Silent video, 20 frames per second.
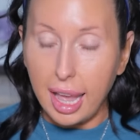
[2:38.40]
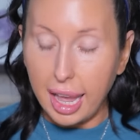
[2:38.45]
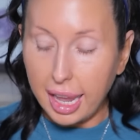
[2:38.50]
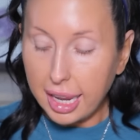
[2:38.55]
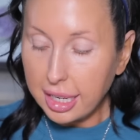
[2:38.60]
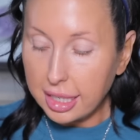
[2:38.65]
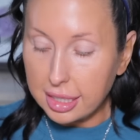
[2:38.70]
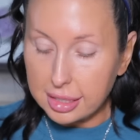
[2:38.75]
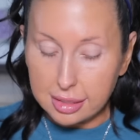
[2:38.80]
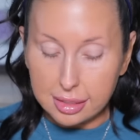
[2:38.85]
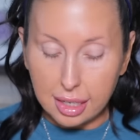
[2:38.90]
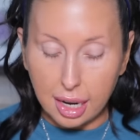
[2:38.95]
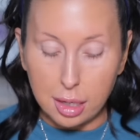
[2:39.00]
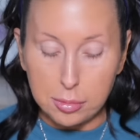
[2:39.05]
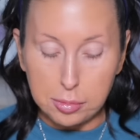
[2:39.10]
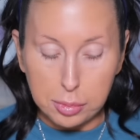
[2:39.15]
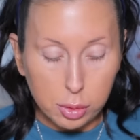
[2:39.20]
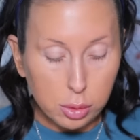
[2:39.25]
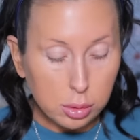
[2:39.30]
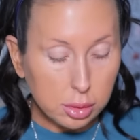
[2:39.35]
And I
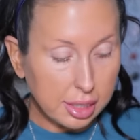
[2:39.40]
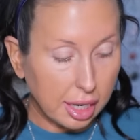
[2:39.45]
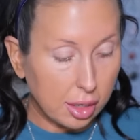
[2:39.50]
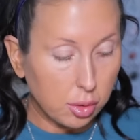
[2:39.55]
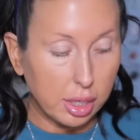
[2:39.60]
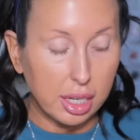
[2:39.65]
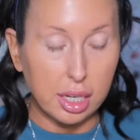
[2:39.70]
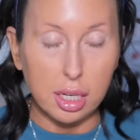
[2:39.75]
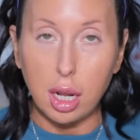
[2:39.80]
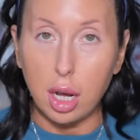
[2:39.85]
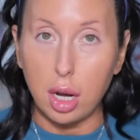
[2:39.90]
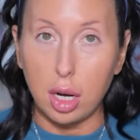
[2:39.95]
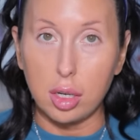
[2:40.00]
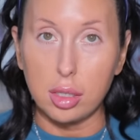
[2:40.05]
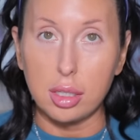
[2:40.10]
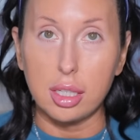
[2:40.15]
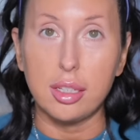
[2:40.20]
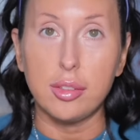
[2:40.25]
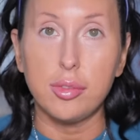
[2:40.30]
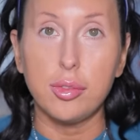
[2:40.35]
pulled out an
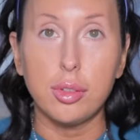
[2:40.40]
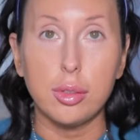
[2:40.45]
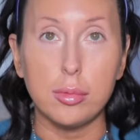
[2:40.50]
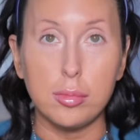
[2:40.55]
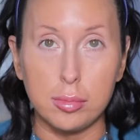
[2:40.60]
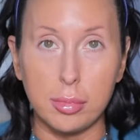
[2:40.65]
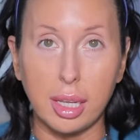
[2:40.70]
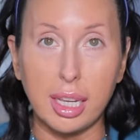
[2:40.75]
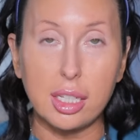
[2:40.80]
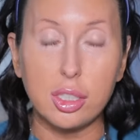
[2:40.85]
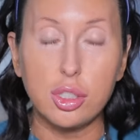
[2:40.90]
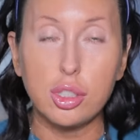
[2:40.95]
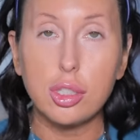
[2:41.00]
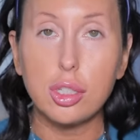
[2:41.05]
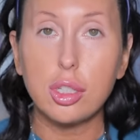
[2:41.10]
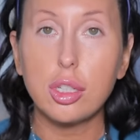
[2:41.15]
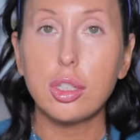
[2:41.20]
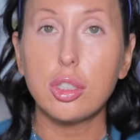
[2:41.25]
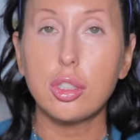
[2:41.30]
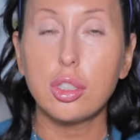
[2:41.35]
olive
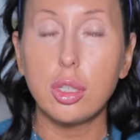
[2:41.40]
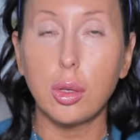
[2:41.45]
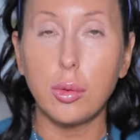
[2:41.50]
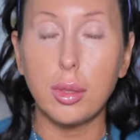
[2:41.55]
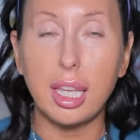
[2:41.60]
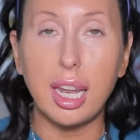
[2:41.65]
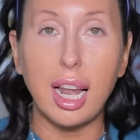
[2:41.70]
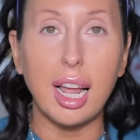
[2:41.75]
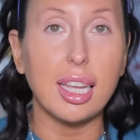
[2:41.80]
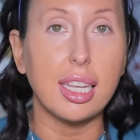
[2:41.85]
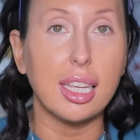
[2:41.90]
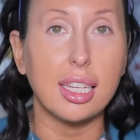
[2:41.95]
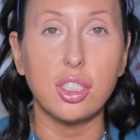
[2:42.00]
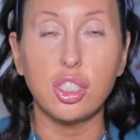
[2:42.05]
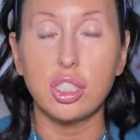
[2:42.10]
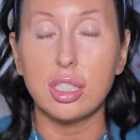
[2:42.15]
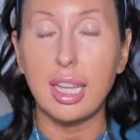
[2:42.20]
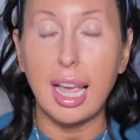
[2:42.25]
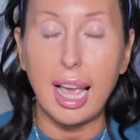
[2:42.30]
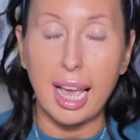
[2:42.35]
mixer so that I can
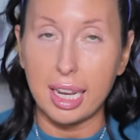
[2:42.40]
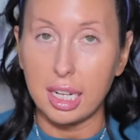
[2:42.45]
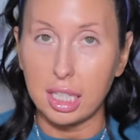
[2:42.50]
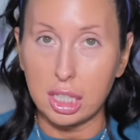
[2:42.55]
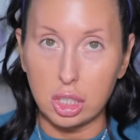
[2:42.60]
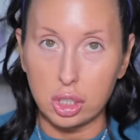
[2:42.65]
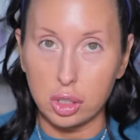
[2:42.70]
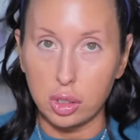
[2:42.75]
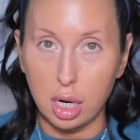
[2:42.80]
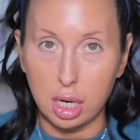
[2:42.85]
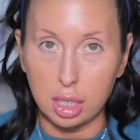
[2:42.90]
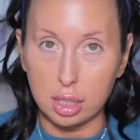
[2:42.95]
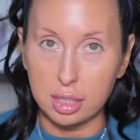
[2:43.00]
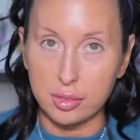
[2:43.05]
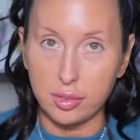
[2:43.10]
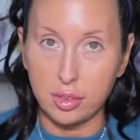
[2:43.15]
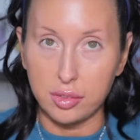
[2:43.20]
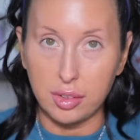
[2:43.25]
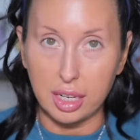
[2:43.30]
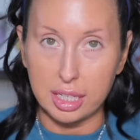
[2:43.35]
just add a little
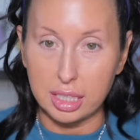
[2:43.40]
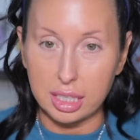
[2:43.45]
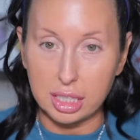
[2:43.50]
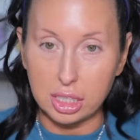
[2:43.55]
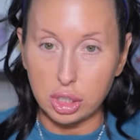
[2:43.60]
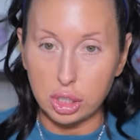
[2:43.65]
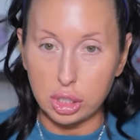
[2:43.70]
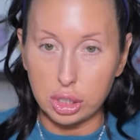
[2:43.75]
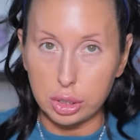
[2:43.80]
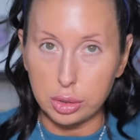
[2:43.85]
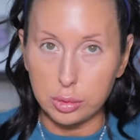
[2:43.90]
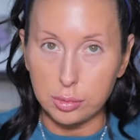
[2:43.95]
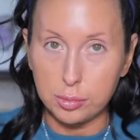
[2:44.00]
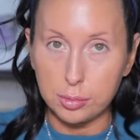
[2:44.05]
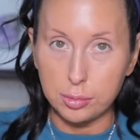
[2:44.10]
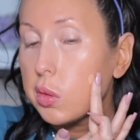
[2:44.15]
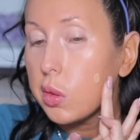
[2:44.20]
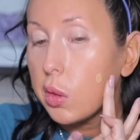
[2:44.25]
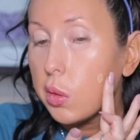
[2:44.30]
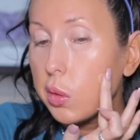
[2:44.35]
olive if I need to.
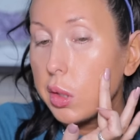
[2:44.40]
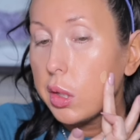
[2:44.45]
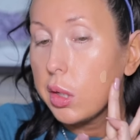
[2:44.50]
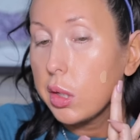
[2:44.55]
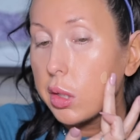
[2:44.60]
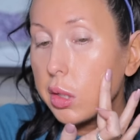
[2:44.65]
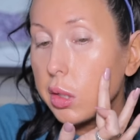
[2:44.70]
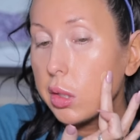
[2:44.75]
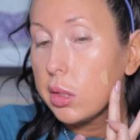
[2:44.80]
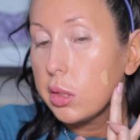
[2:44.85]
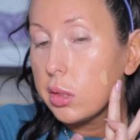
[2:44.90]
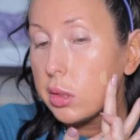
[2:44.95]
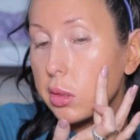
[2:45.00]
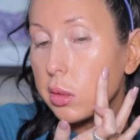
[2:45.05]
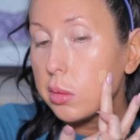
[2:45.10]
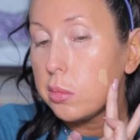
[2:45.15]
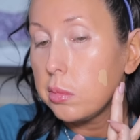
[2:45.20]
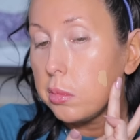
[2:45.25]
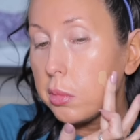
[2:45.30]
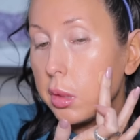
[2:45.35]
So here is
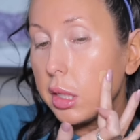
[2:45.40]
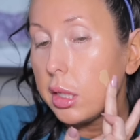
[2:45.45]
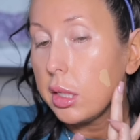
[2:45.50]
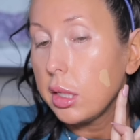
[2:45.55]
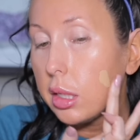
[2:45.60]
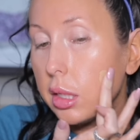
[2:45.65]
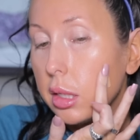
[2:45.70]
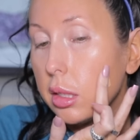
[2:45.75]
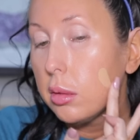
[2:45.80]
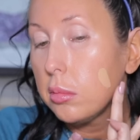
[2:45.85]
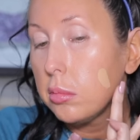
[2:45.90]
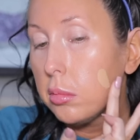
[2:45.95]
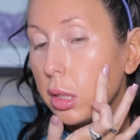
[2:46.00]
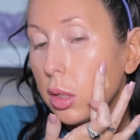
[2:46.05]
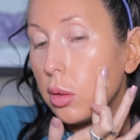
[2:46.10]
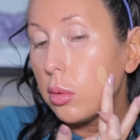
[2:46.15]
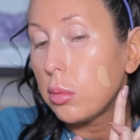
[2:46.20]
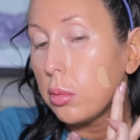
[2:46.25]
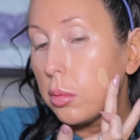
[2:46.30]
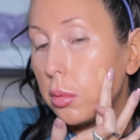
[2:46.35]
medium
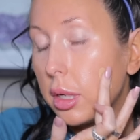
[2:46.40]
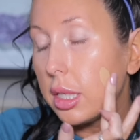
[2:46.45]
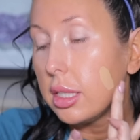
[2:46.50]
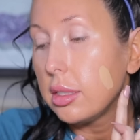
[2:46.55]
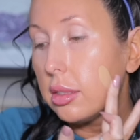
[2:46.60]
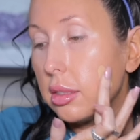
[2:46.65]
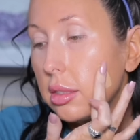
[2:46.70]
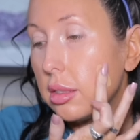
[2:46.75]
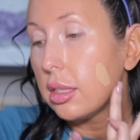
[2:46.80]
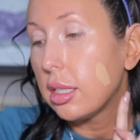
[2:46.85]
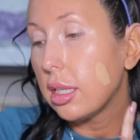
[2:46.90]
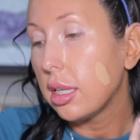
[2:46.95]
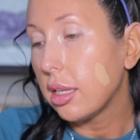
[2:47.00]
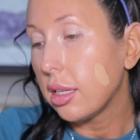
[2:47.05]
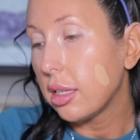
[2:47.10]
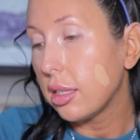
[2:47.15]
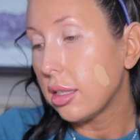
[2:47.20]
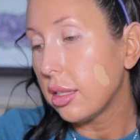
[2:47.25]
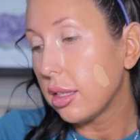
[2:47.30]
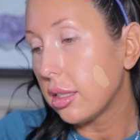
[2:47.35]

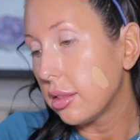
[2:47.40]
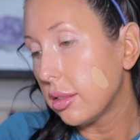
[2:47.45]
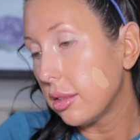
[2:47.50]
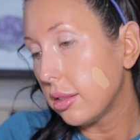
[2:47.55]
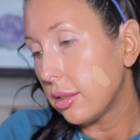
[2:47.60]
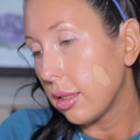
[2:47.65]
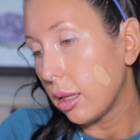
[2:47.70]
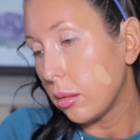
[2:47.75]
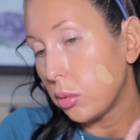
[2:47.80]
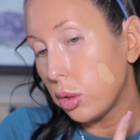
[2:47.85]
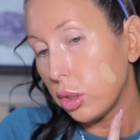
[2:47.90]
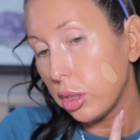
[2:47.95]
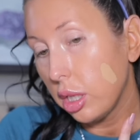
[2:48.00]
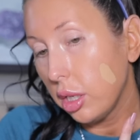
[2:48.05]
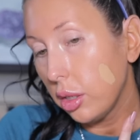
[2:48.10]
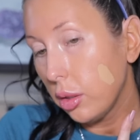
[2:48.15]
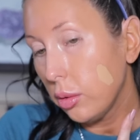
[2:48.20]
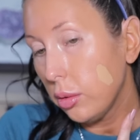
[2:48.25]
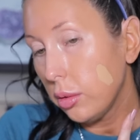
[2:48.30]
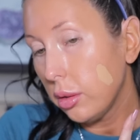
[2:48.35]

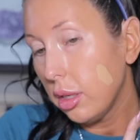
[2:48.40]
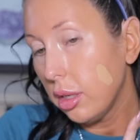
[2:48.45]
110W.